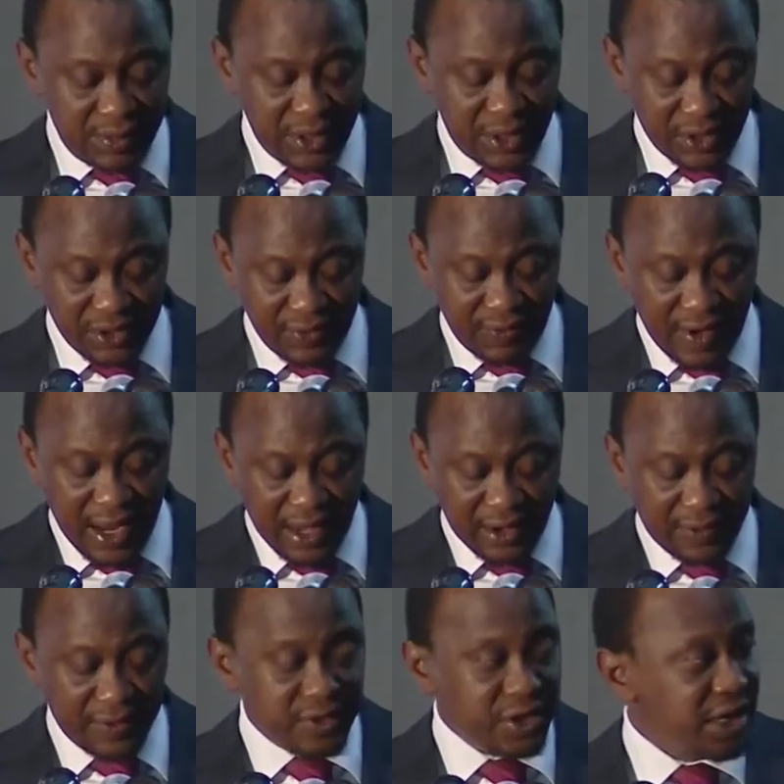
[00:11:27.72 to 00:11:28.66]
because of
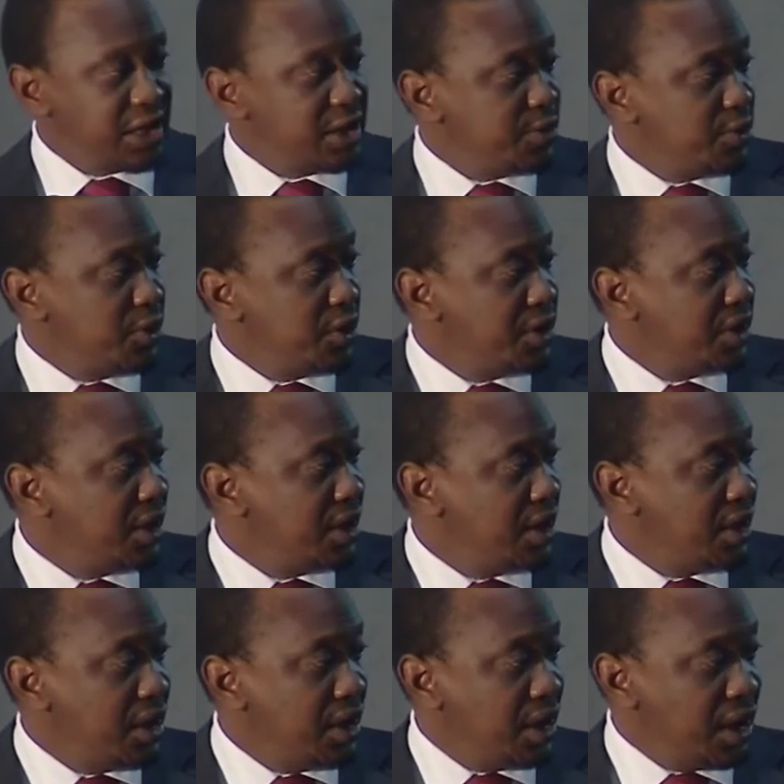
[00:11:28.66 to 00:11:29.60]
lack of transport.
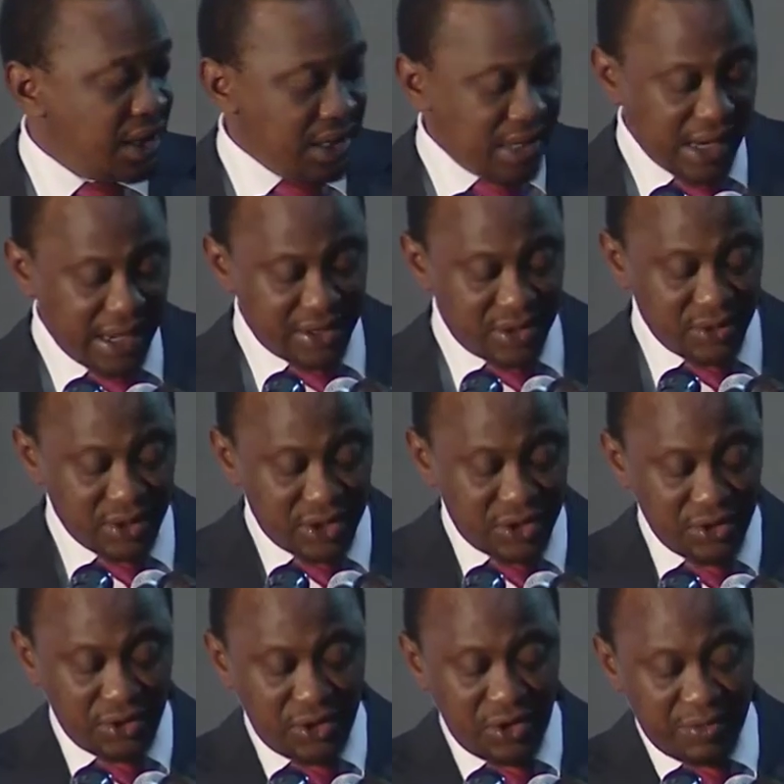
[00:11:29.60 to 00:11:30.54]
I'd like to
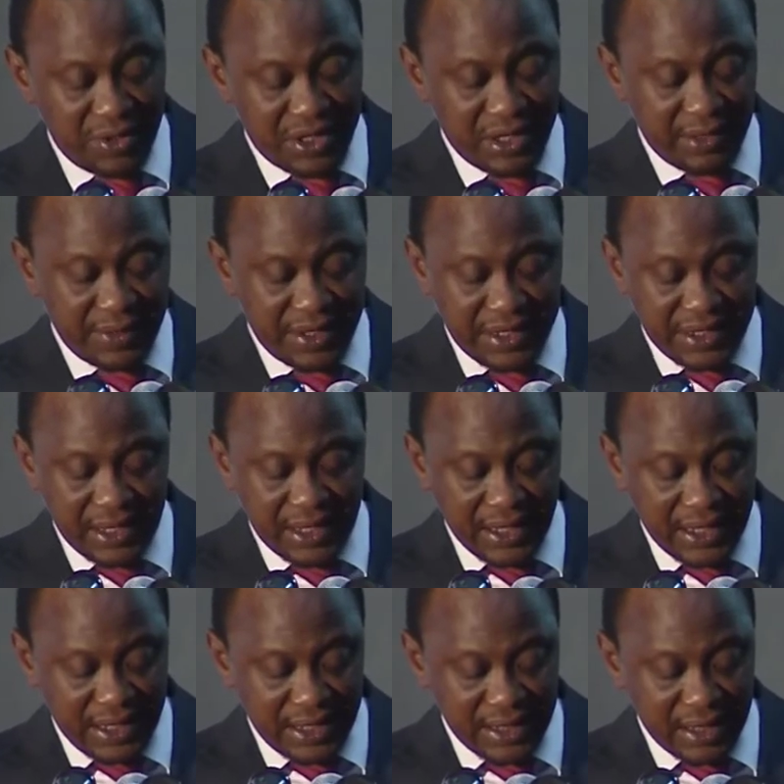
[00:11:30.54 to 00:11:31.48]
assure you, Mr. Minister,
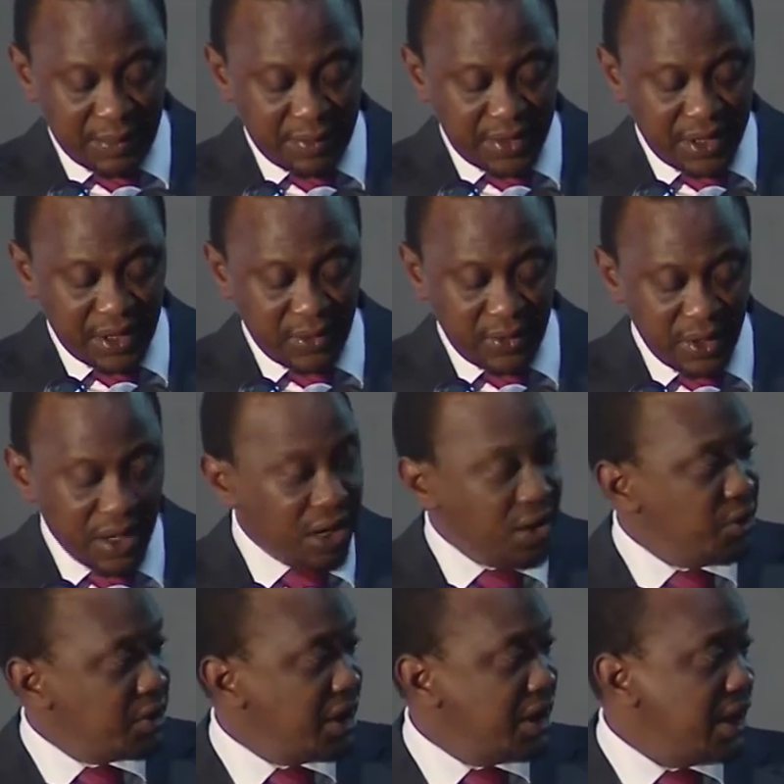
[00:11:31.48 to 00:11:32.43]
that is something we are
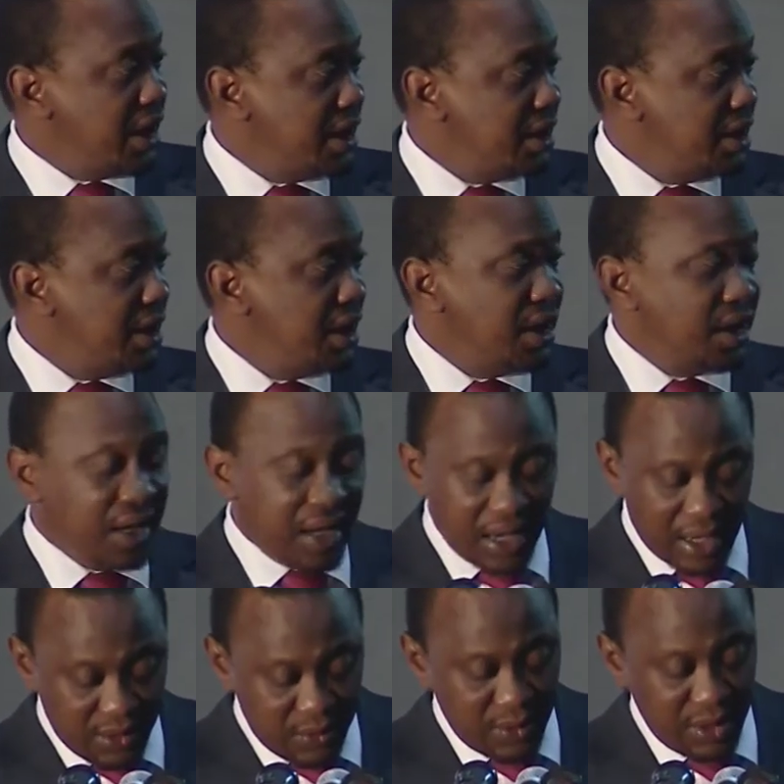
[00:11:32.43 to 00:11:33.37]
looking at,
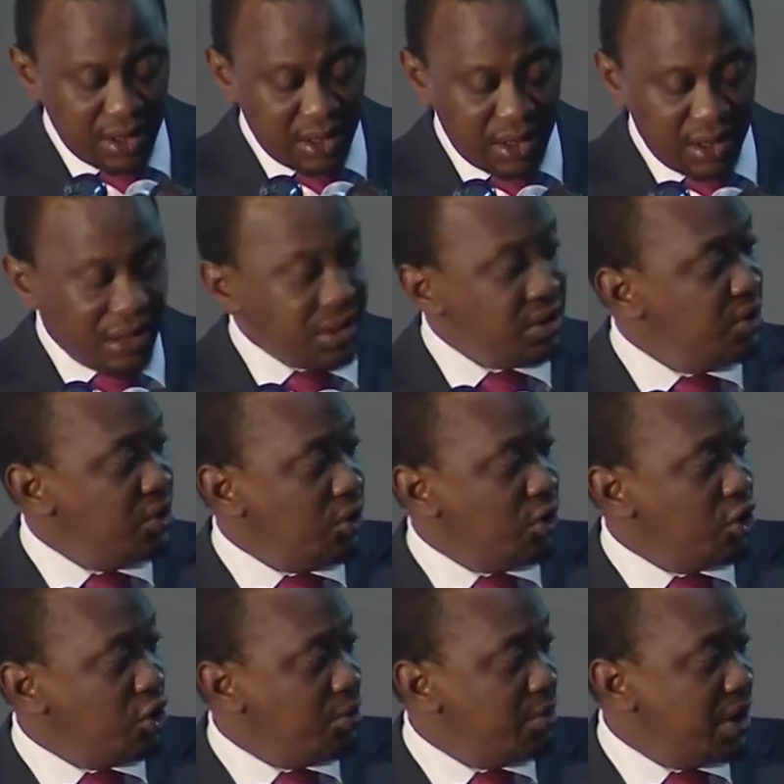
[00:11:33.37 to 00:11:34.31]
and we do
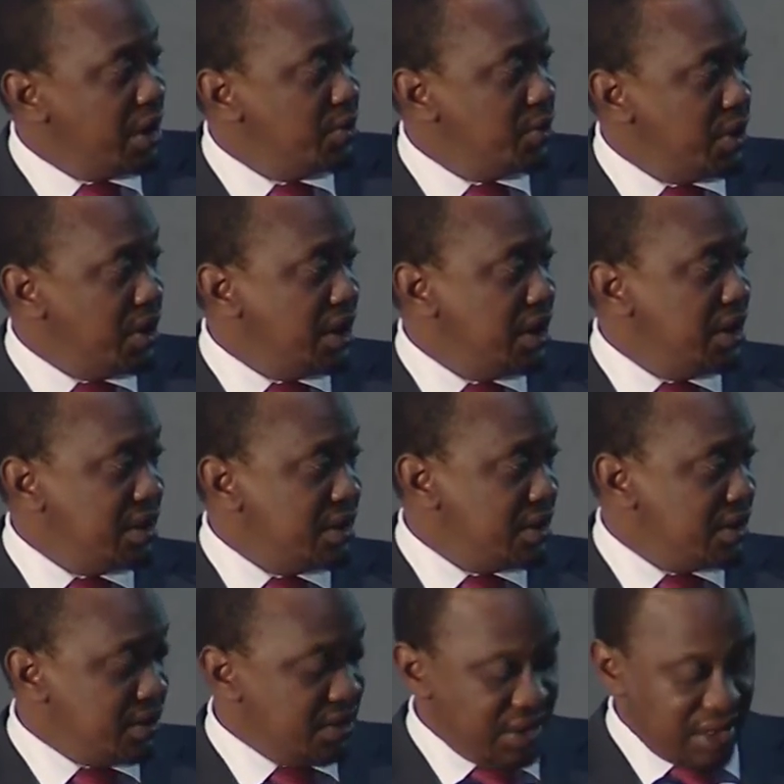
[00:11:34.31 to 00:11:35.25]
hope that within
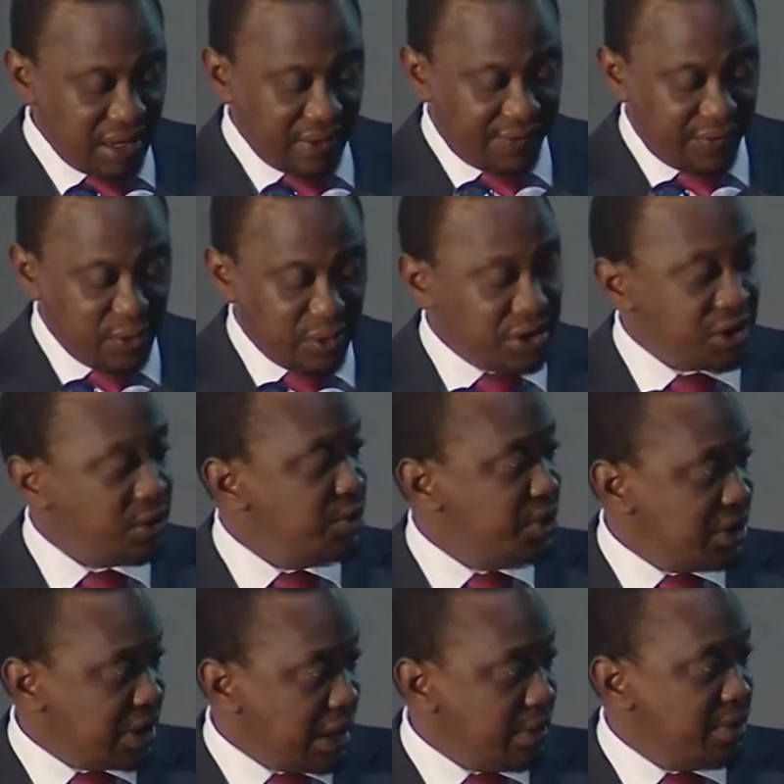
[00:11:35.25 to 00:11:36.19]
the near future we
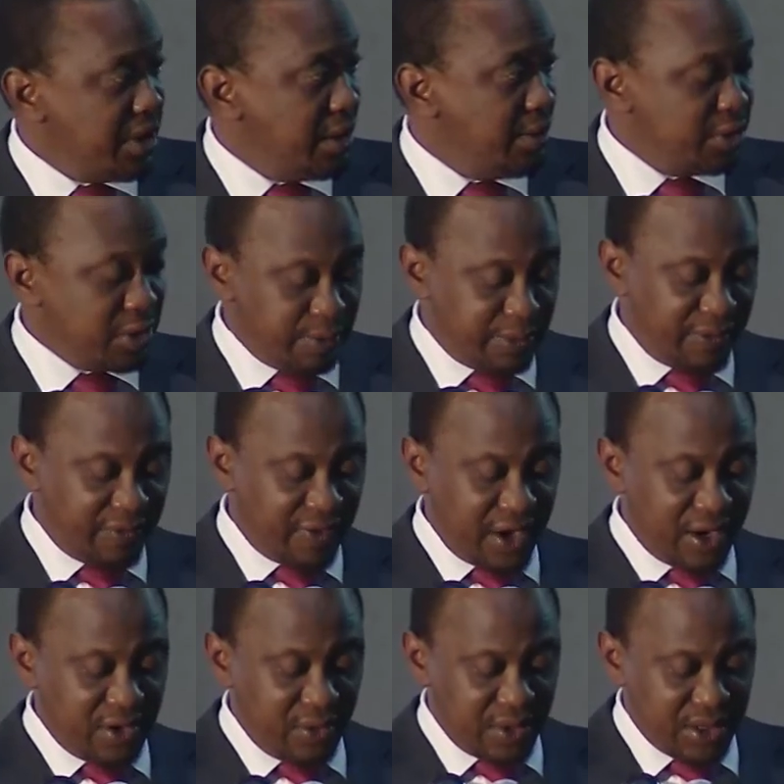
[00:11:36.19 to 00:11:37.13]
shall be able to
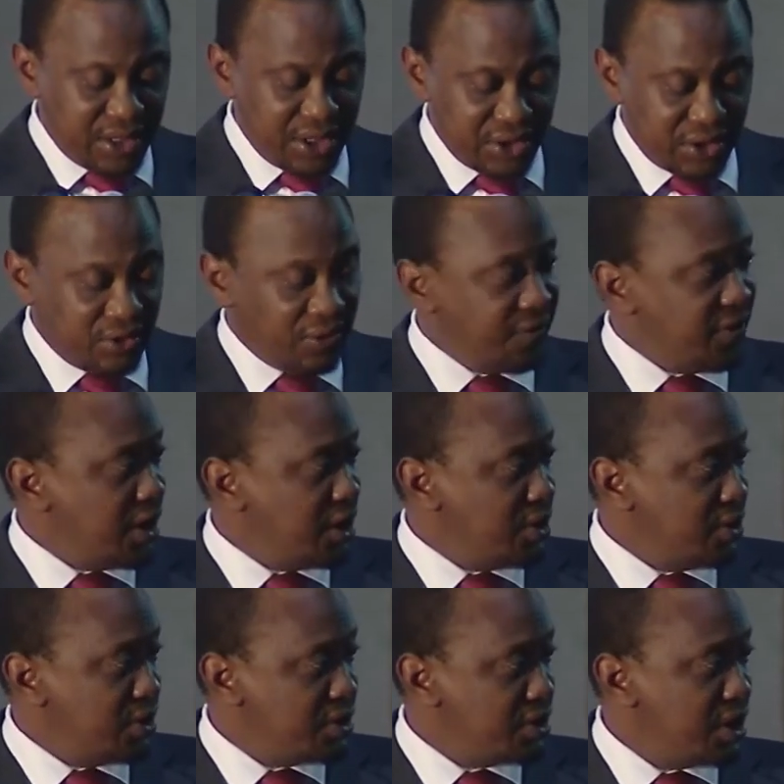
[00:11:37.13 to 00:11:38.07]
provide you with additional
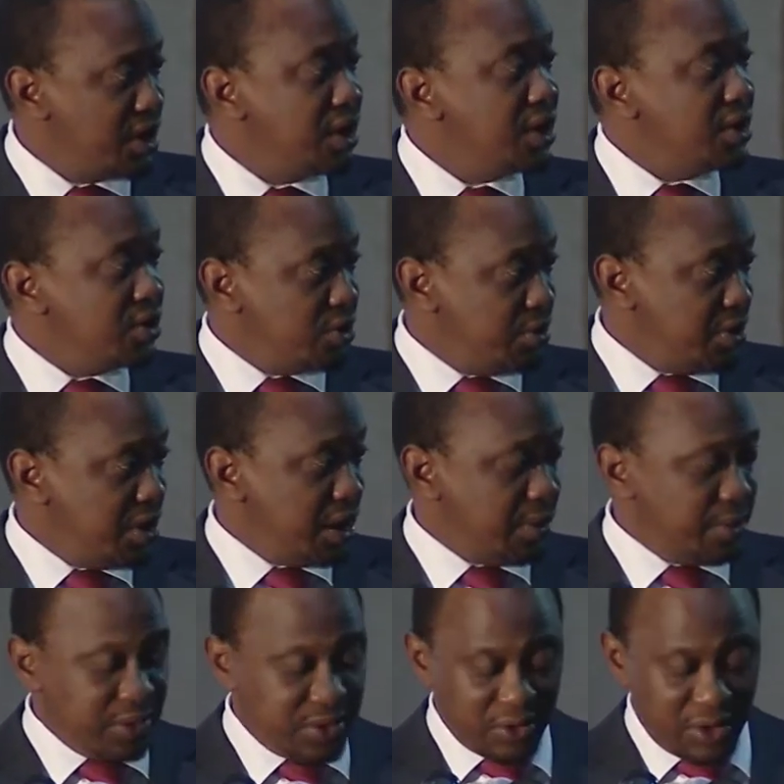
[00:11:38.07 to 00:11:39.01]
vehicles to be
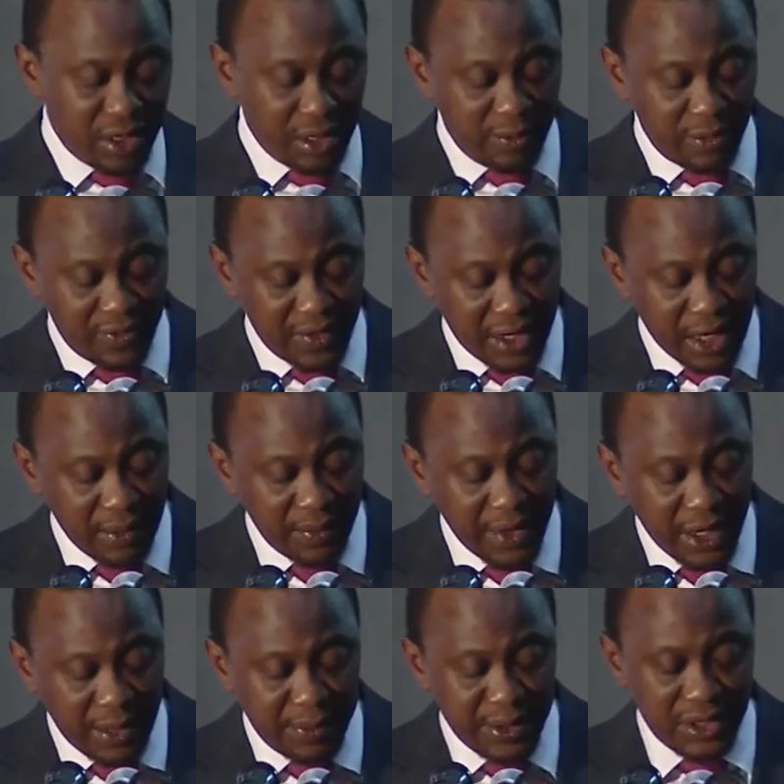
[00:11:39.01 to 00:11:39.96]
able to help overcome
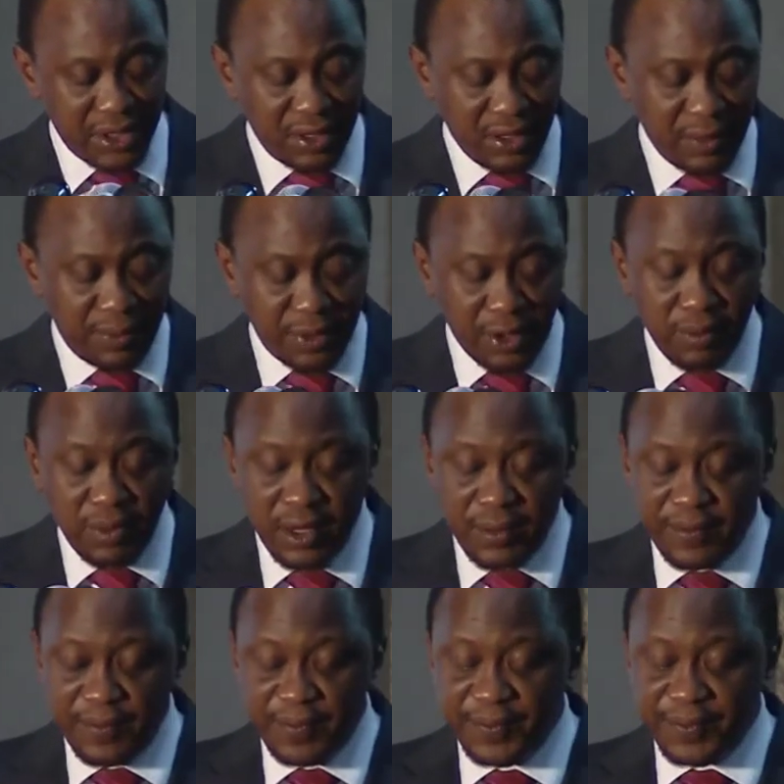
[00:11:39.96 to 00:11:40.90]
that particular
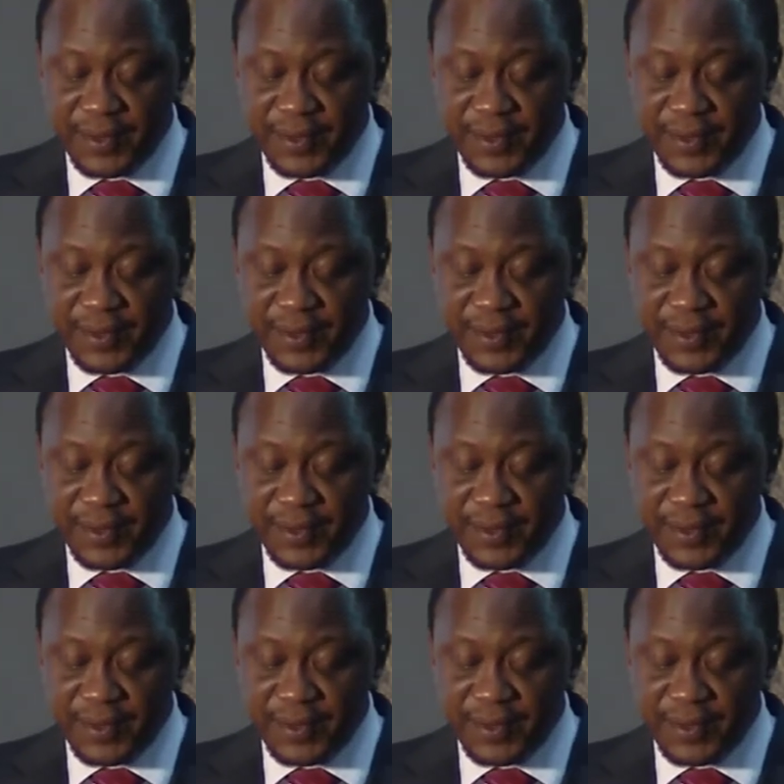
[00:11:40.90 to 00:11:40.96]
problem.